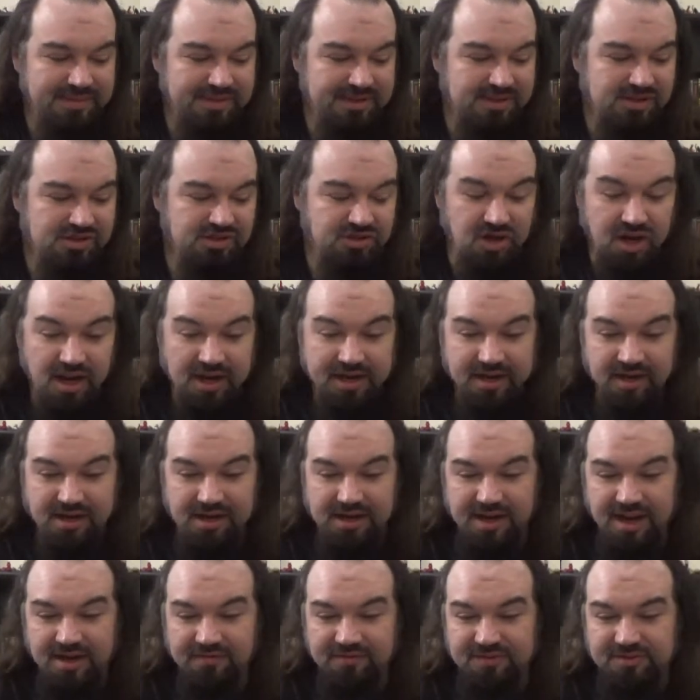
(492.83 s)

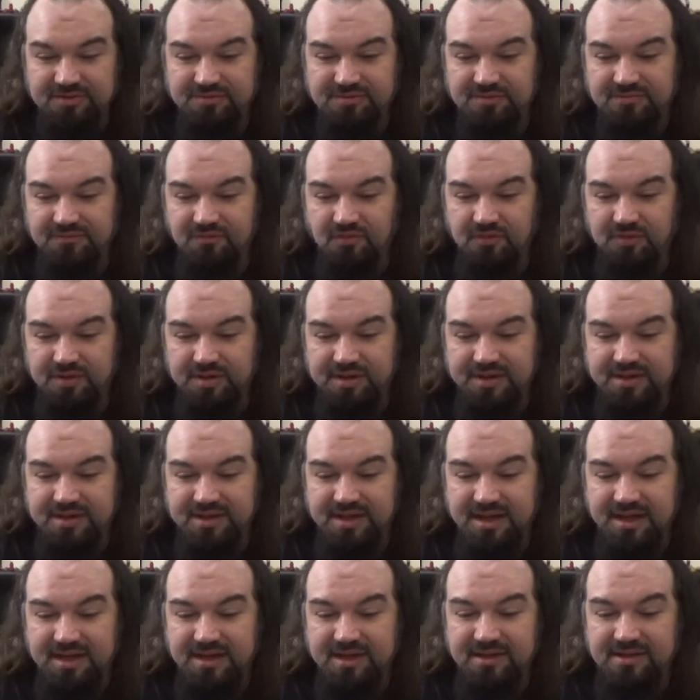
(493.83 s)
Trinary having to avoid
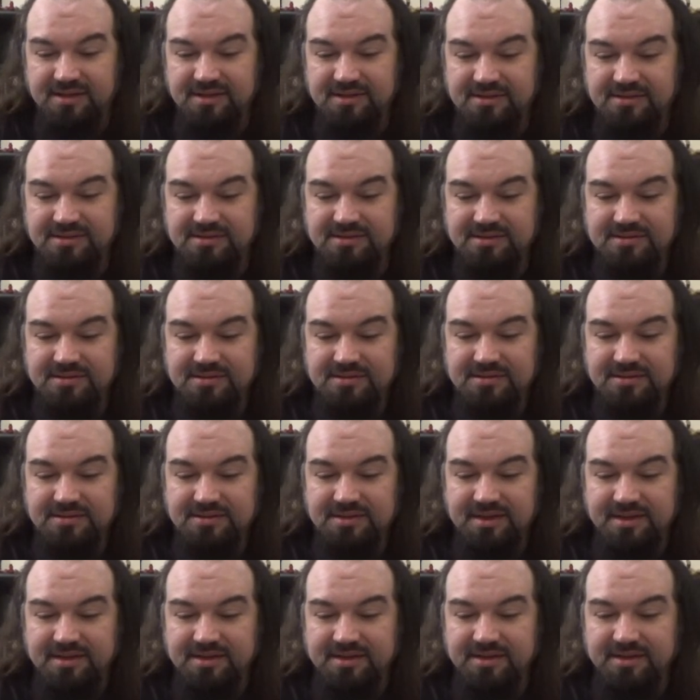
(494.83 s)

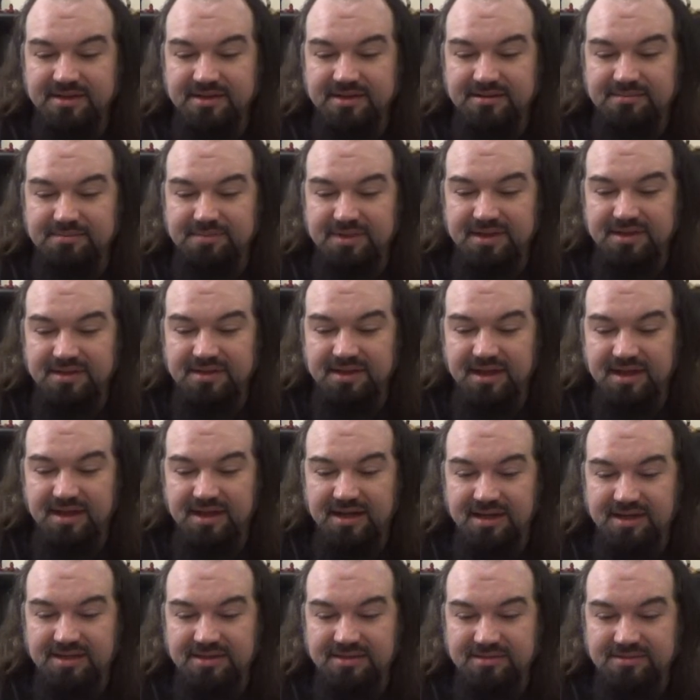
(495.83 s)

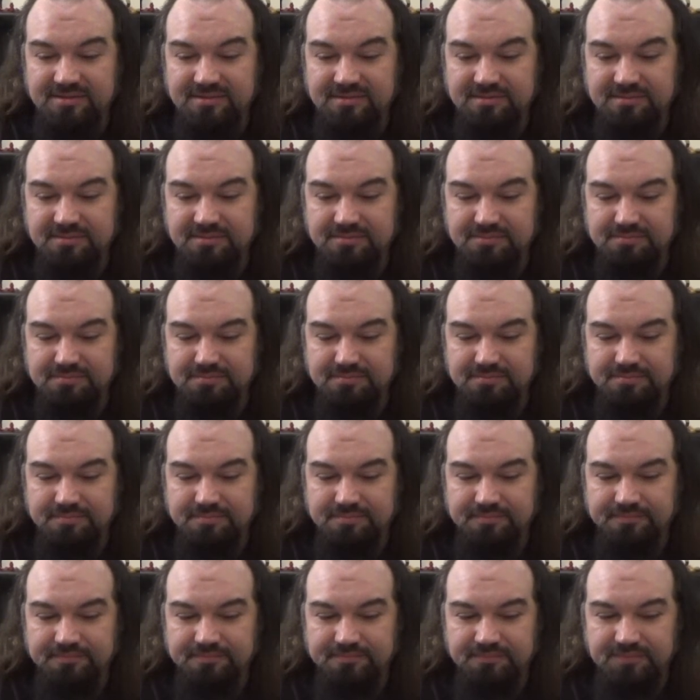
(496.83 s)
Indian
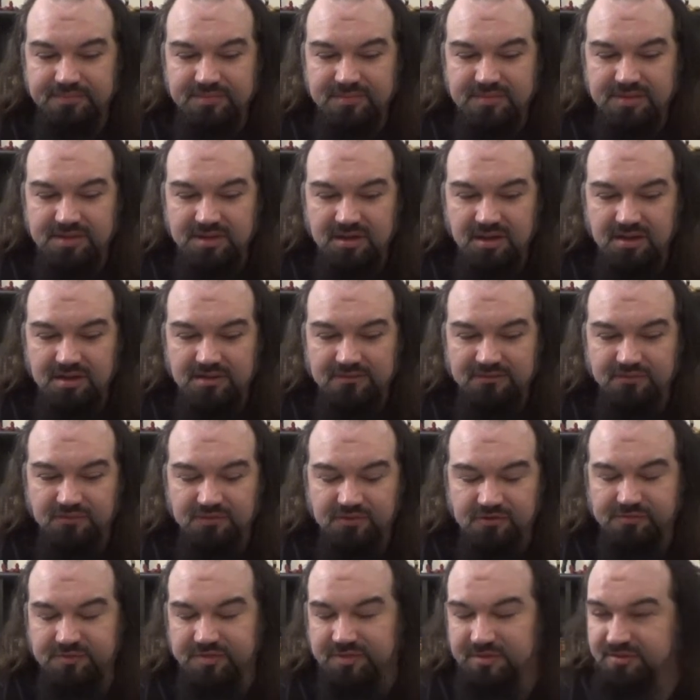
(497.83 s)
law
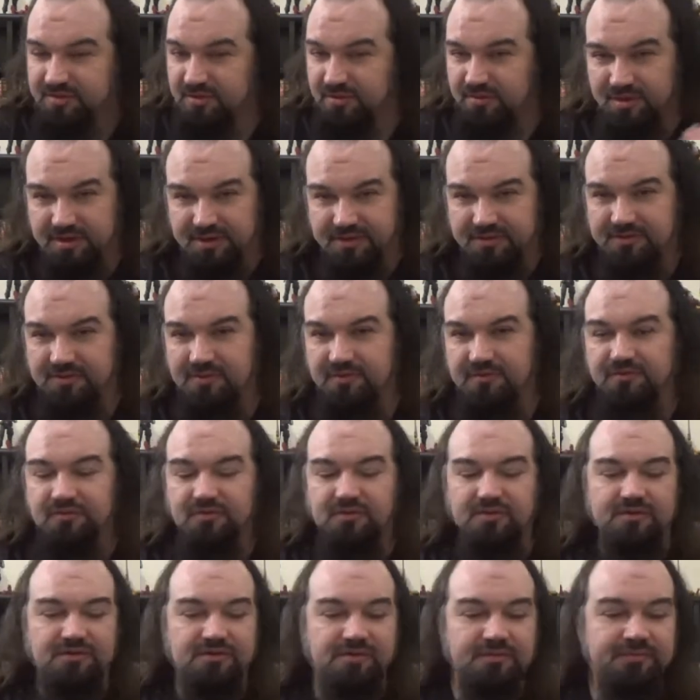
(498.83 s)
enforcement, so on and so
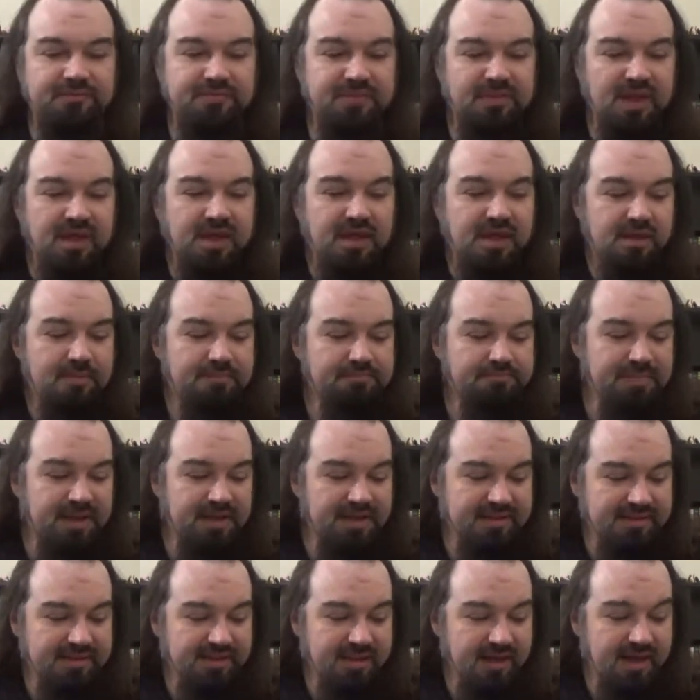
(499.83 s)
forth.
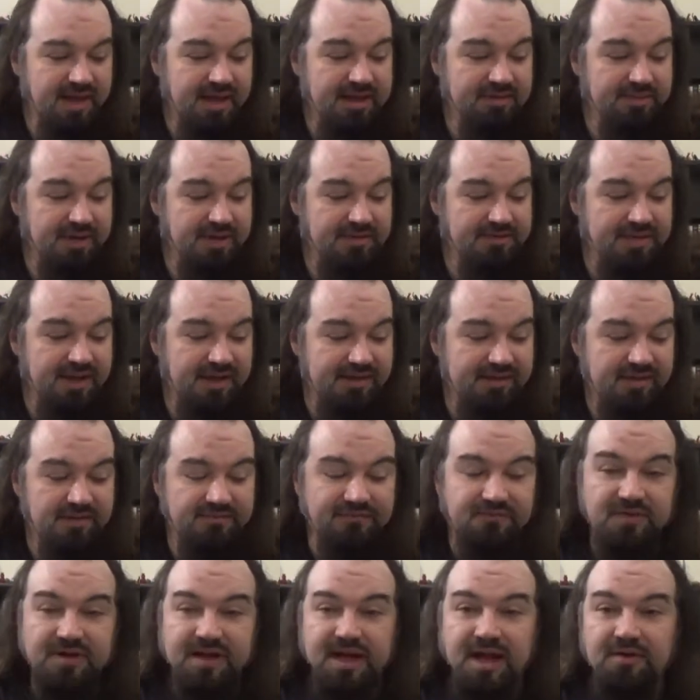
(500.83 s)
But anyway, that's it
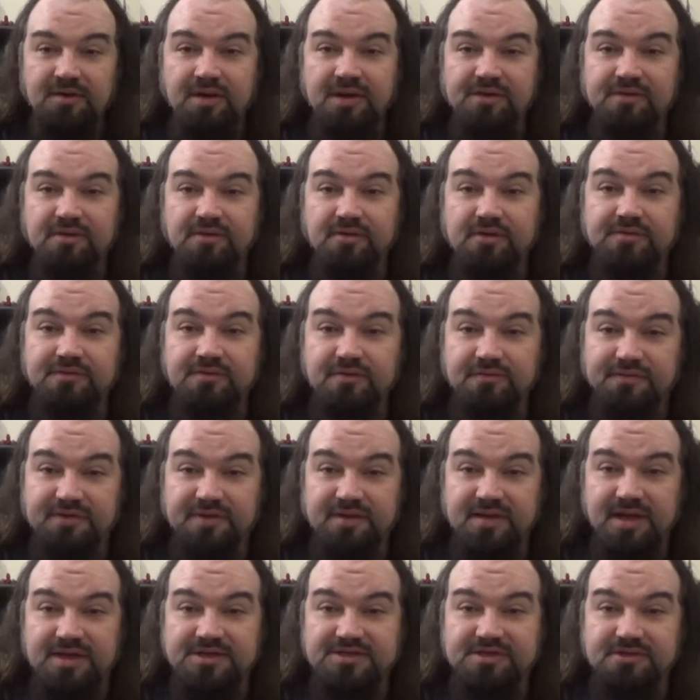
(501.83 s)
for now. As always, feel free
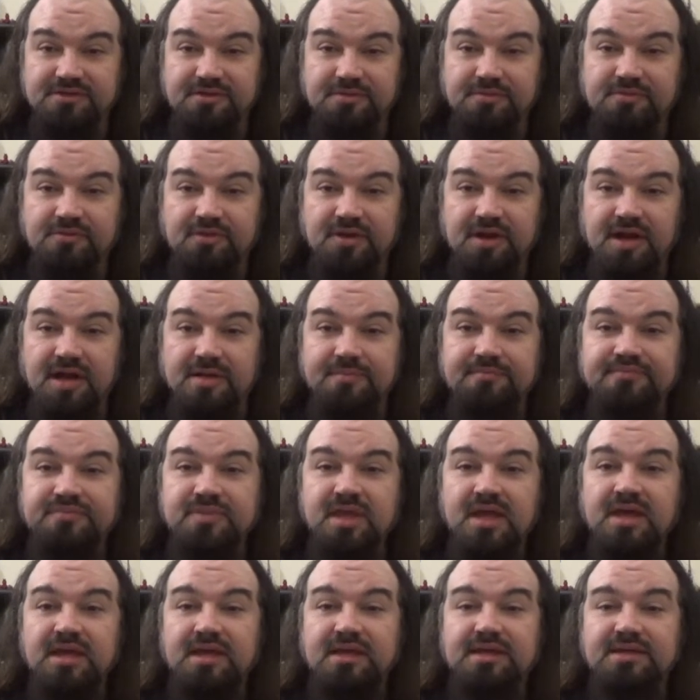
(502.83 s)
to like, share, and subscribe.
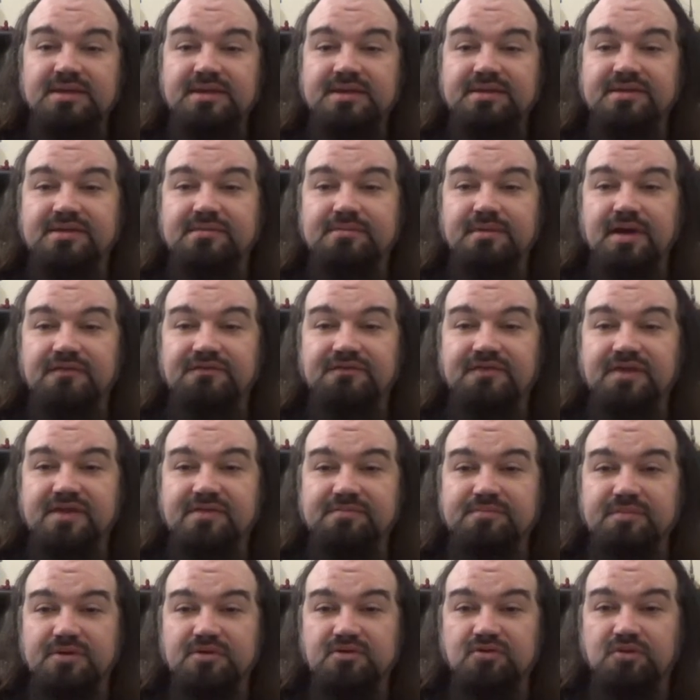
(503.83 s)
Links to my
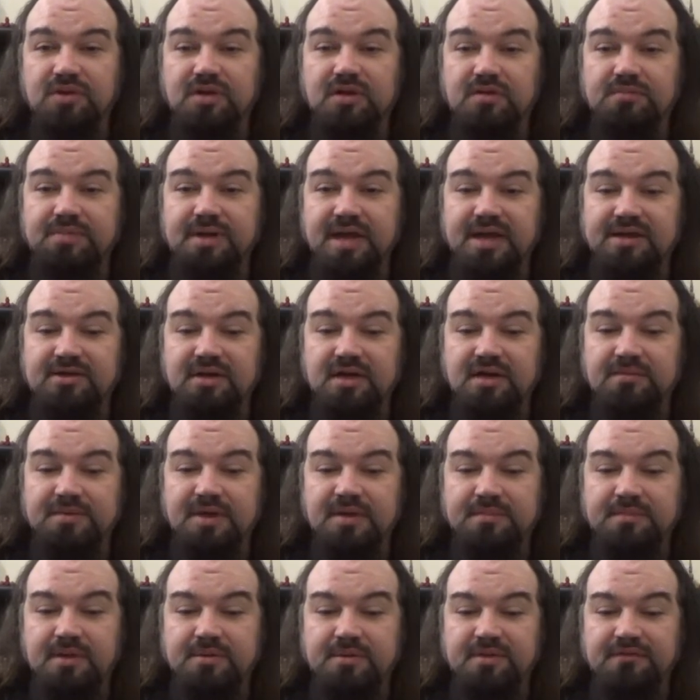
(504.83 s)
Facebook, Twitter, Patreon, and
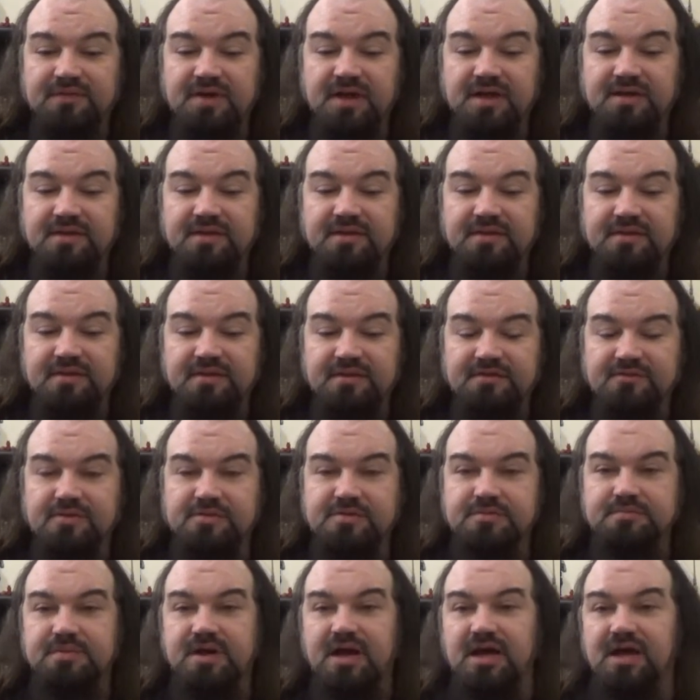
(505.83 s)
PayPal can be found in the
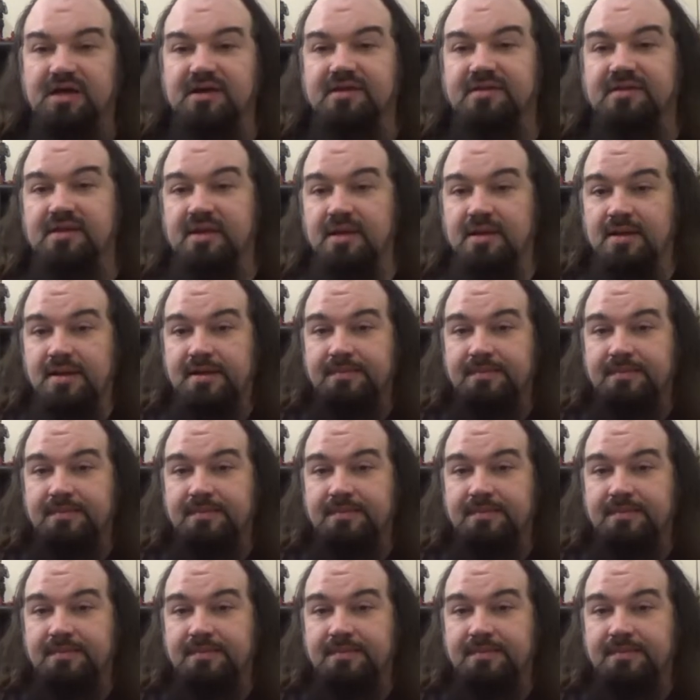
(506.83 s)
description box